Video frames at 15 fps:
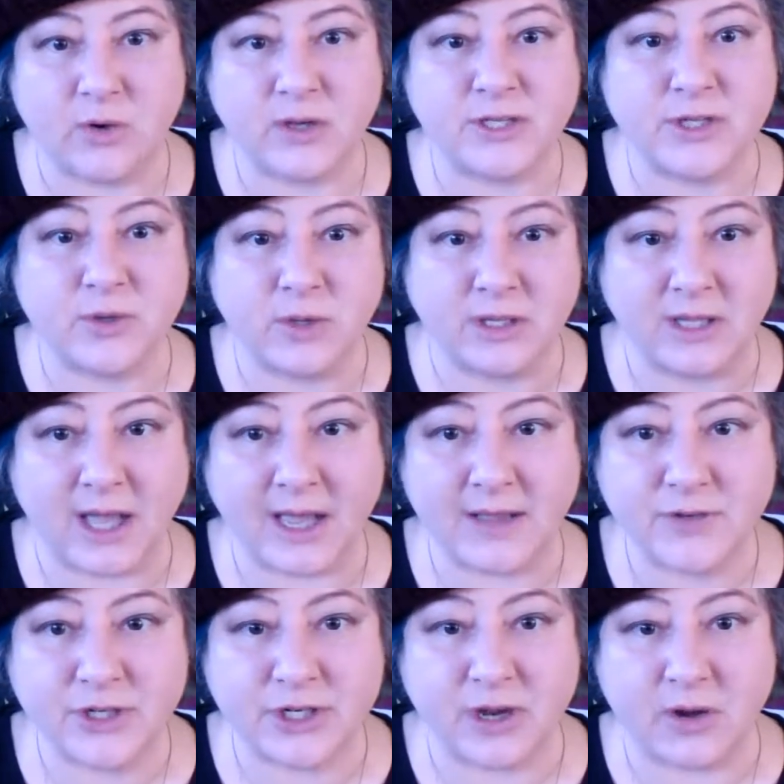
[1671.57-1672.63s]
do a
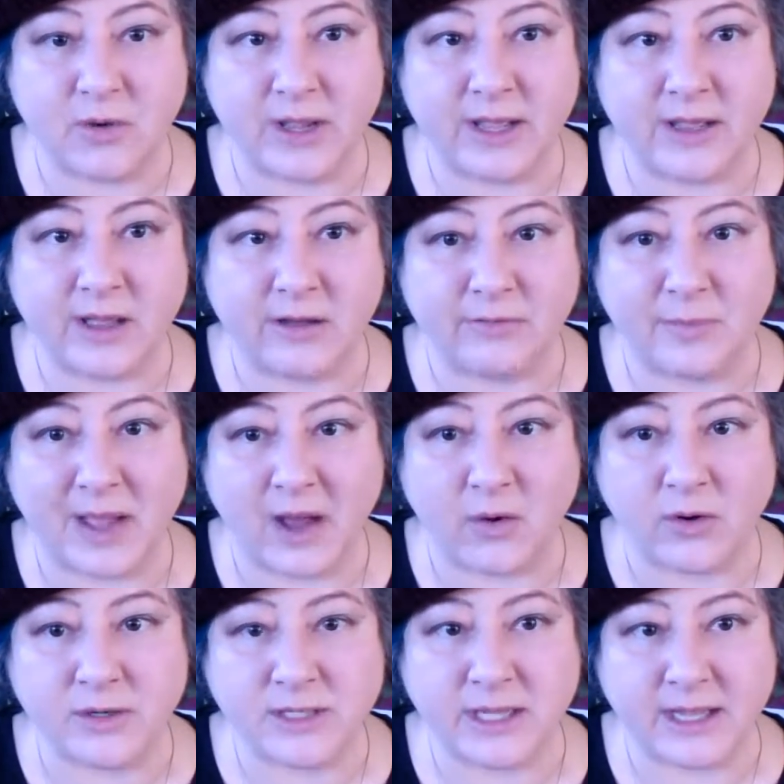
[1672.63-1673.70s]
live showing of
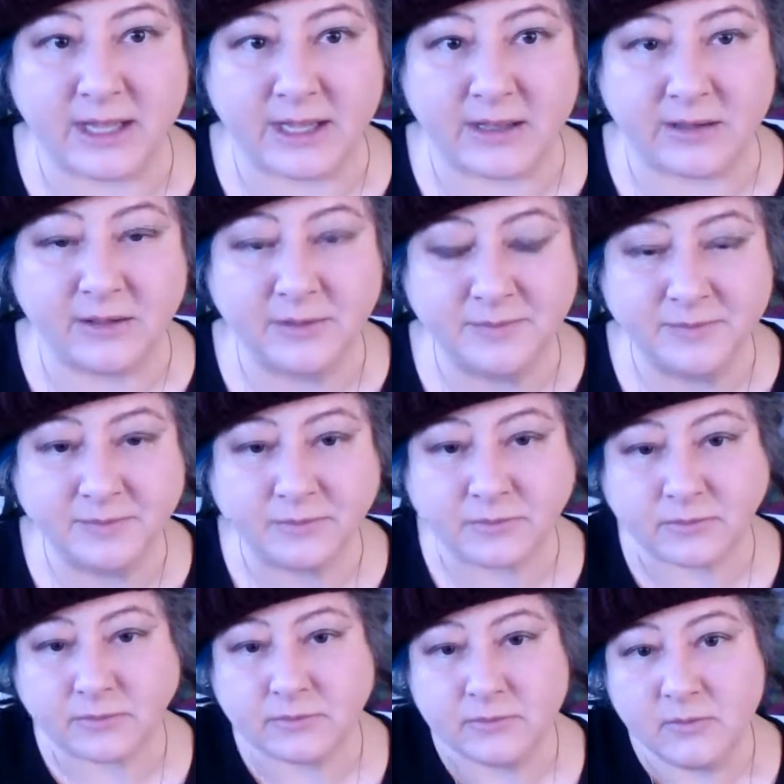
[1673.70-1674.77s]
Power to Heal.
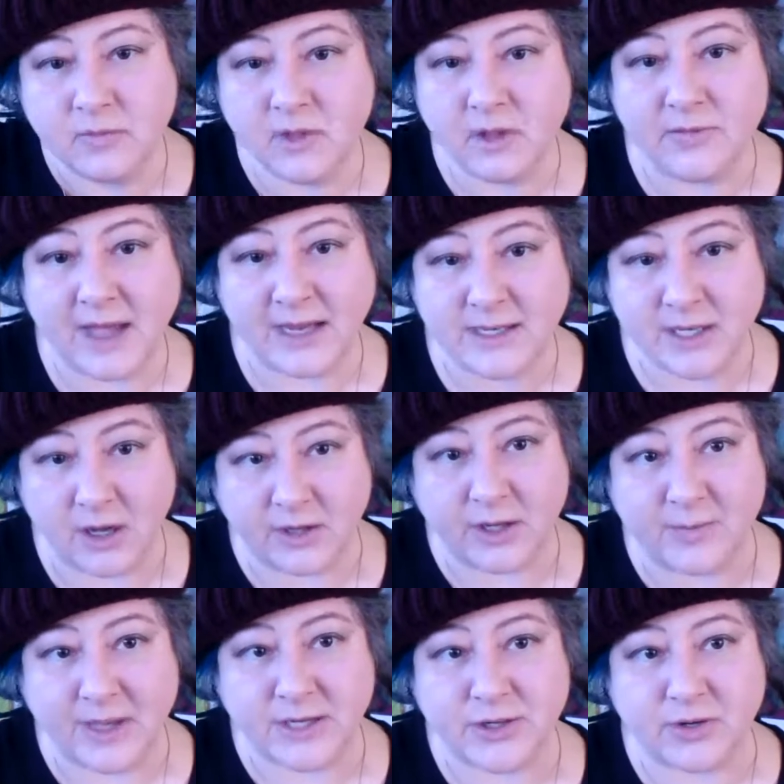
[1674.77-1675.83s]
That
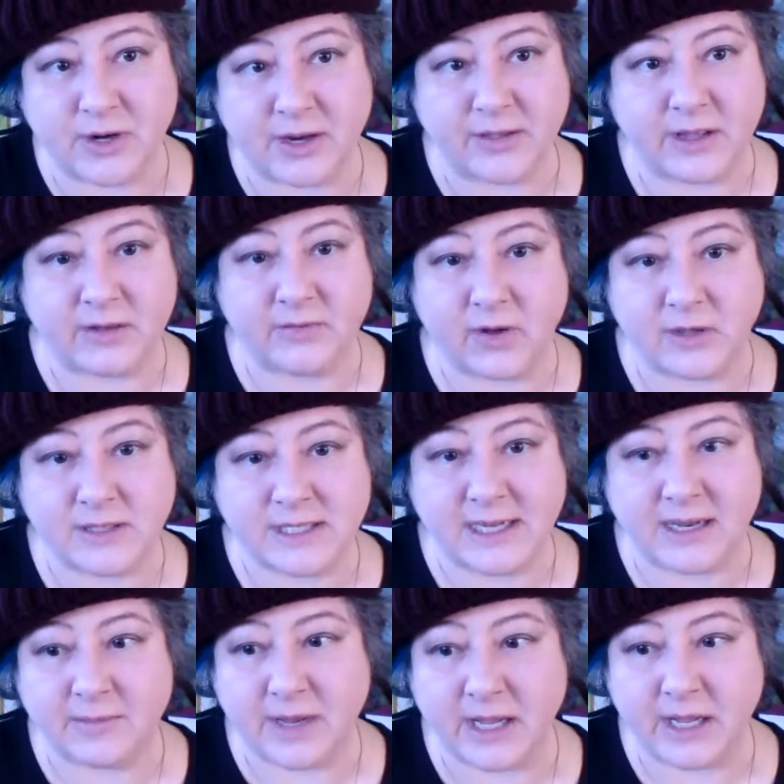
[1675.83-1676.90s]
documentary that you've all
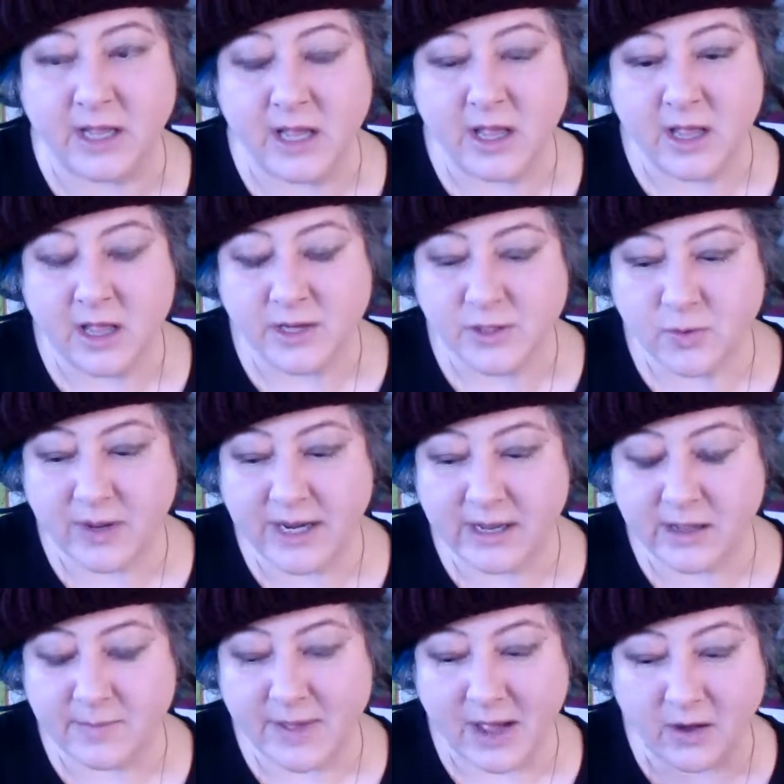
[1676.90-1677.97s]
seen me
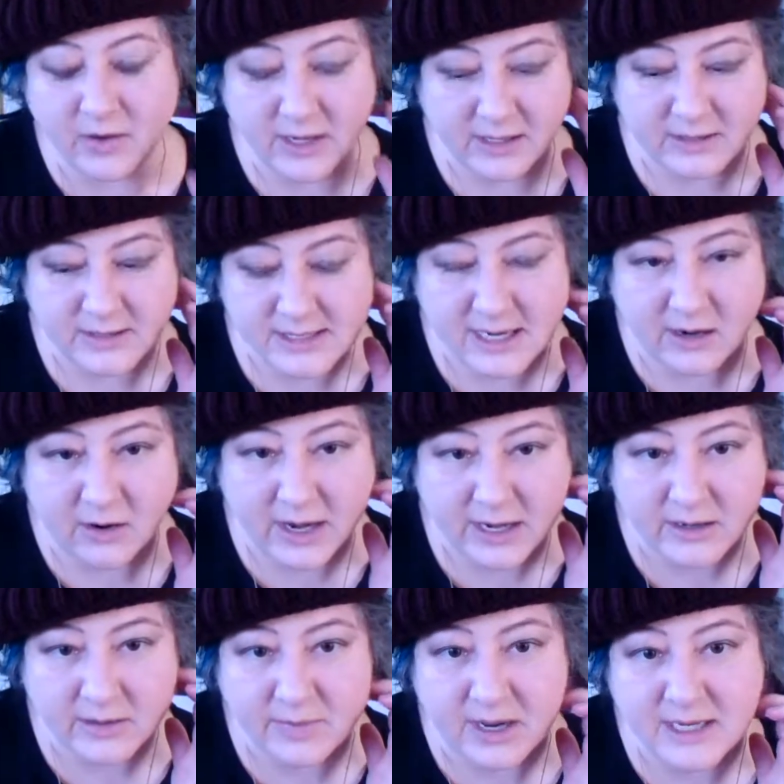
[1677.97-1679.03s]
tweeting about is
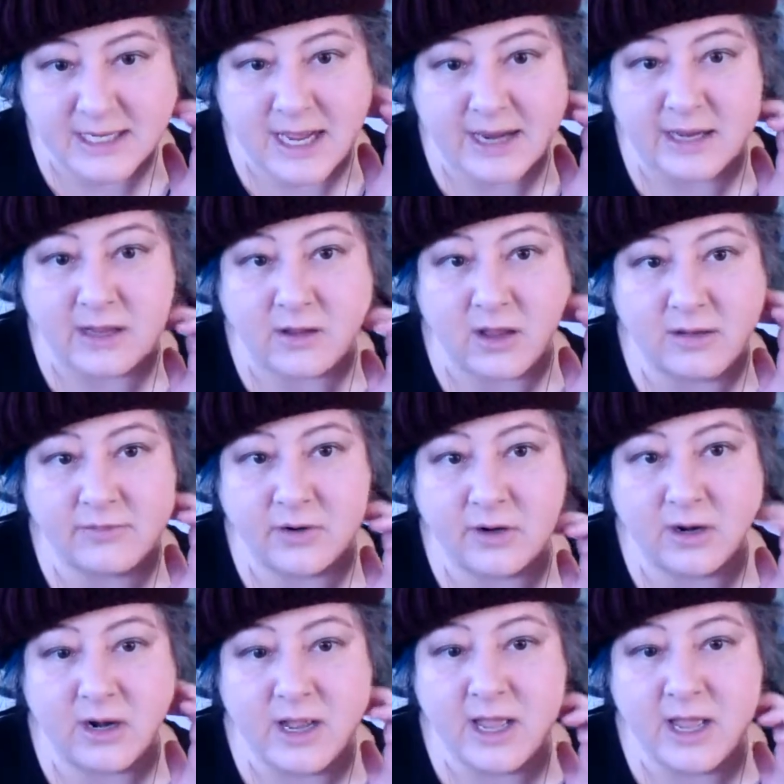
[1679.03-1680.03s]
narrated by Danny Glover,